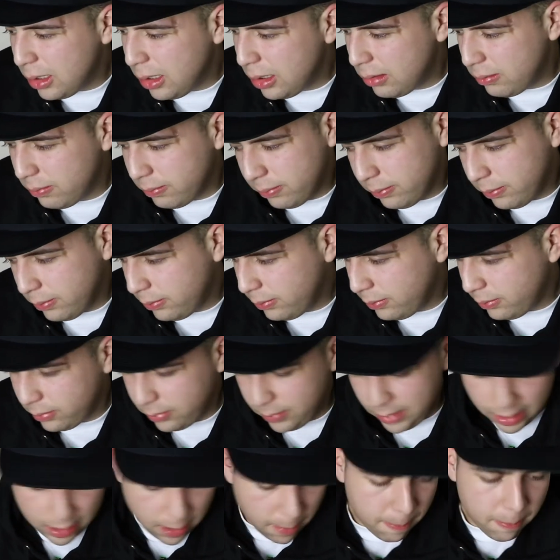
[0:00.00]
Took
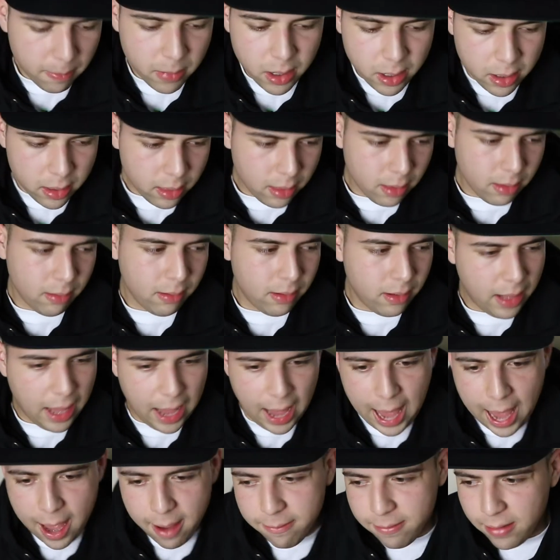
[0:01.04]
like a month and a
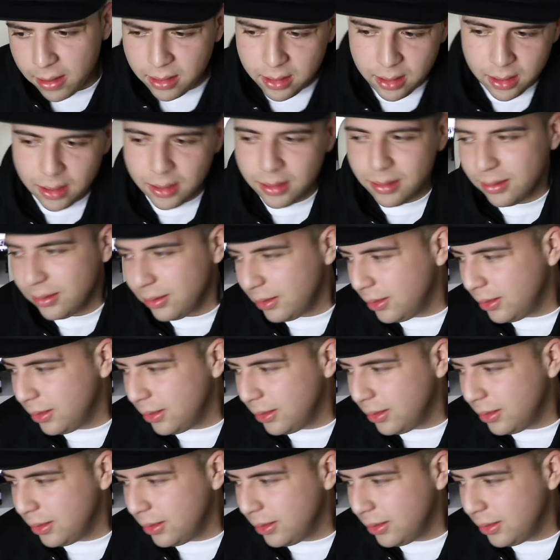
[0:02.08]
half, I think.